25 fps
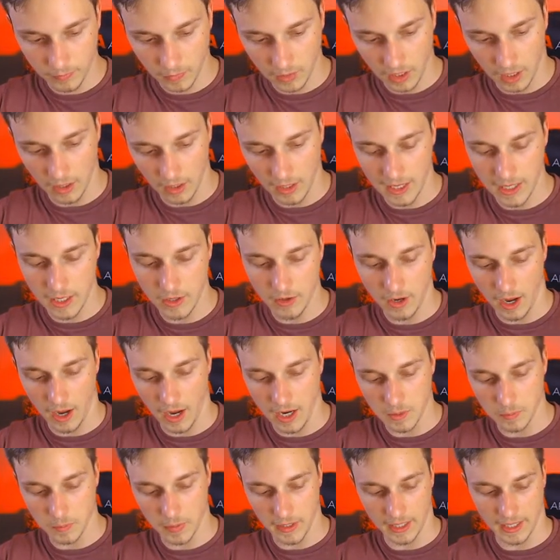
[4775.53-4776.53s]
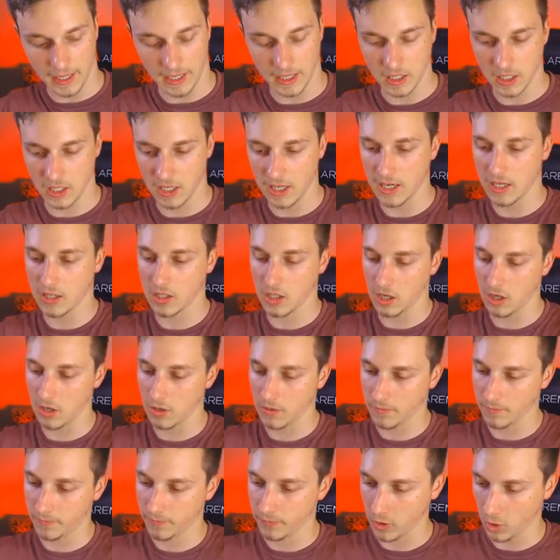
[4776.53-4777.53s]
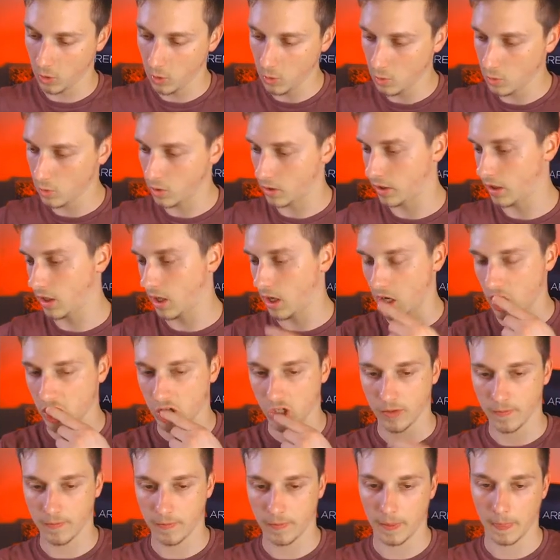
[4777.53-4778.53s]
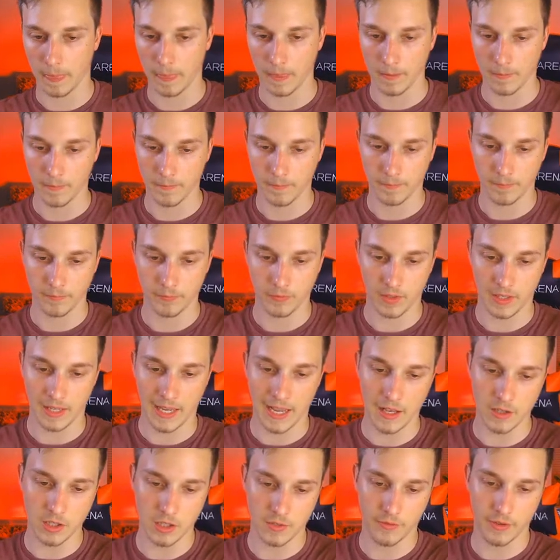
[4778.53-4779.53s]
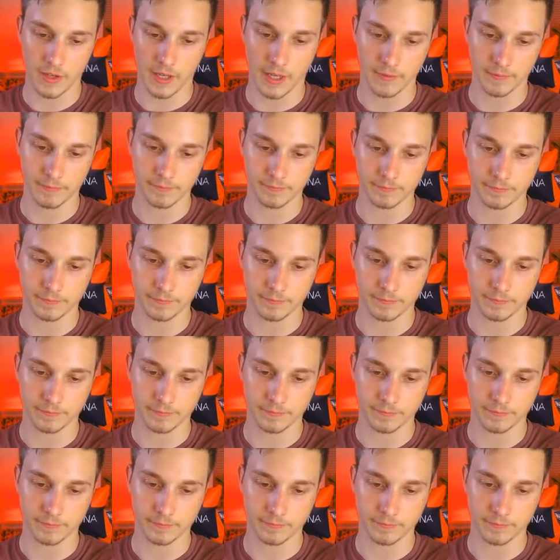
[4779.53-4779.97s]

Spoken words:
I'll let you guys pick actually. So, oh God. Calcifer.